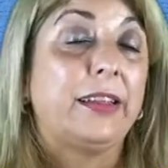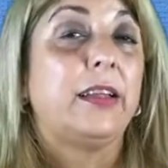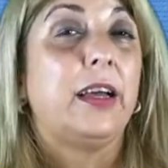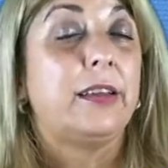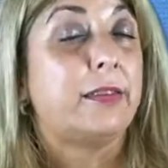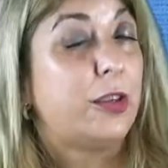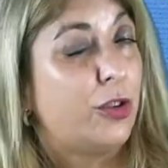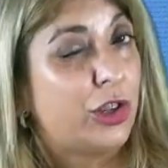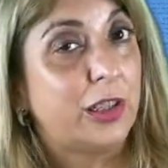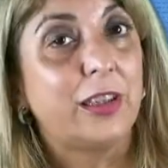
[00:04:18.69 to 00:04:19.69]
As
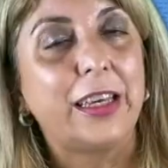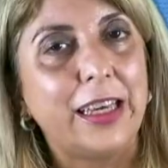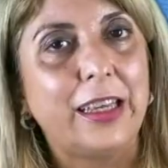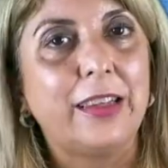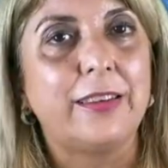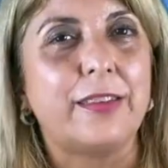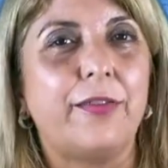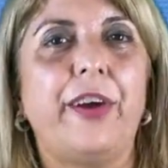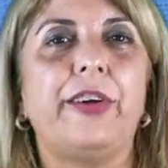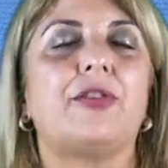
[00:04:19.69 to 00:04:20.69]
usual, English is
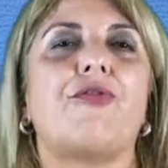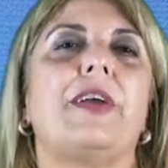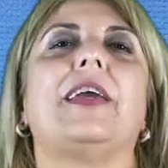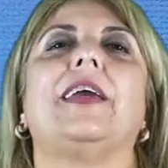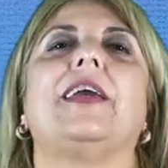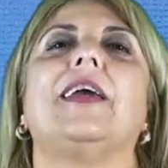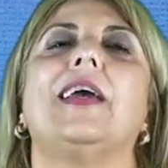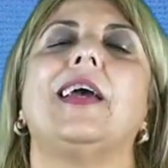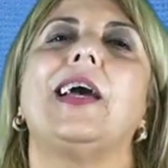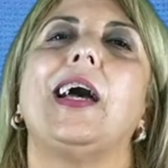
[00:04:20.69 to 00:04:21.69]
very tricky
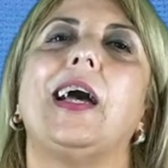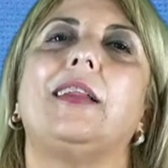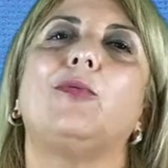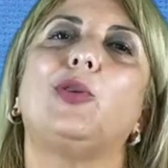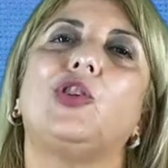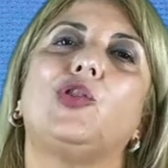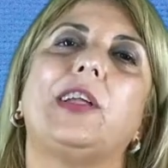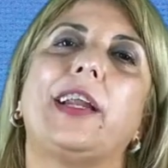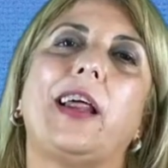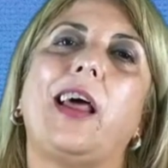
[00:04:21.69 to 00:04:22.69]
and we should
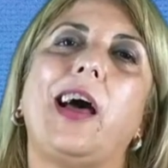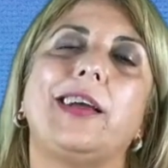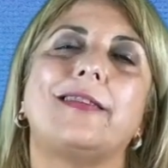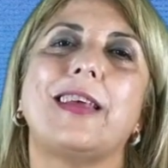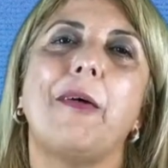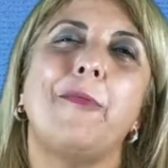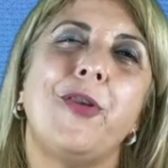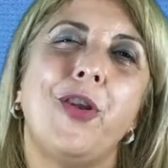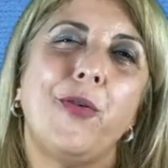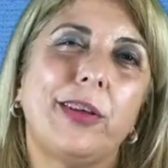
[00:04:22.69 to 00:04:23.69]
analyze some
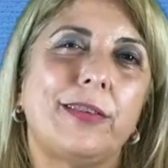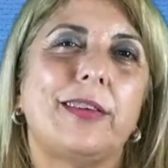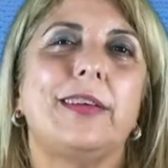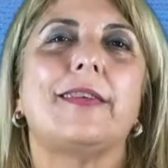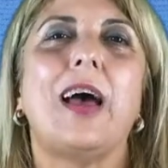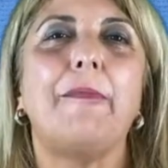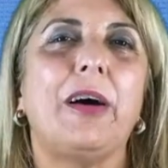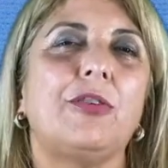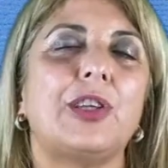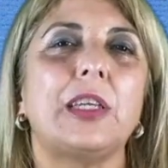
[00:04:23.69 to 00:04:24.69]
nuances
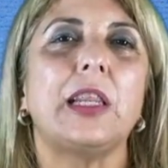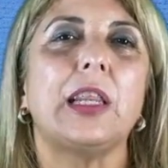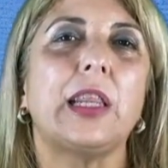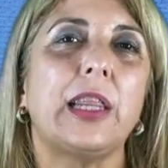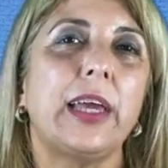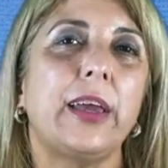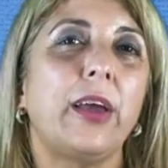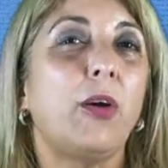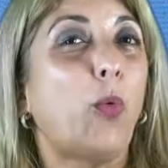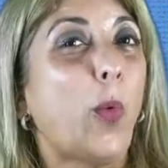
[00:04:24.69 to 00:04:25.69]
about the
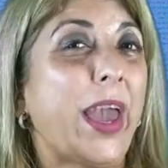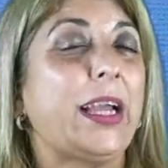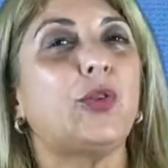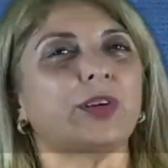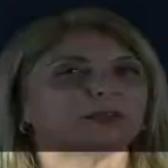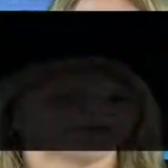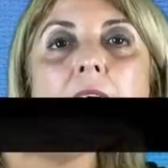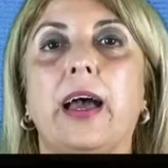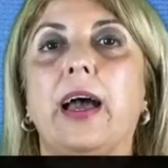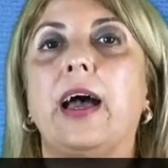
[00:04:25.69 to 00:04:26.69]
way to
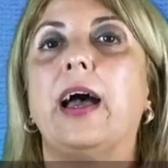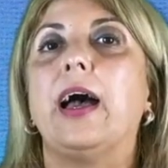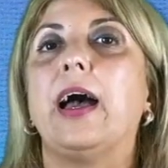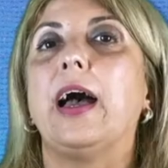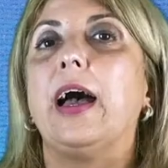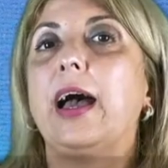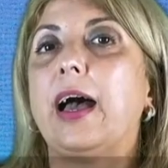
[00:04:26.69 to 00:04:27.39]
express possibility.